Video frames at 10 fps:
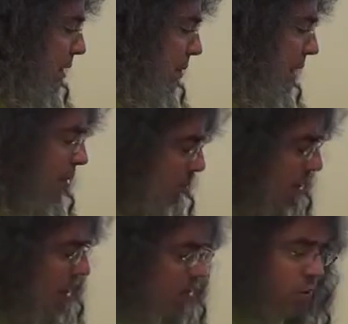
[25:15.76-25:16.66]
I've been
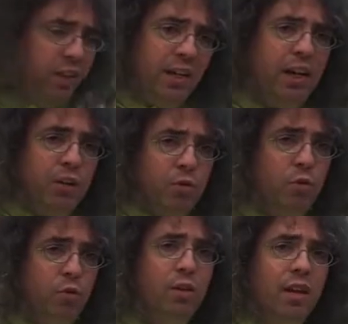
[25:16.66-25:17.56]
playing it really kind of
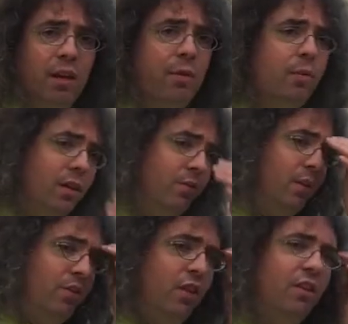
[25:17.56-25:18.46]
crudely. I mean, we can
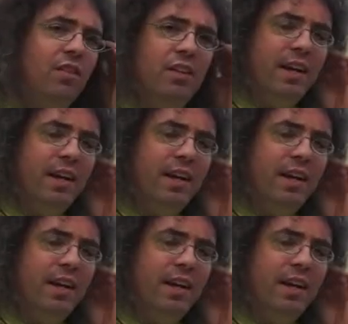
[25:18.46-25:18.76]
really change the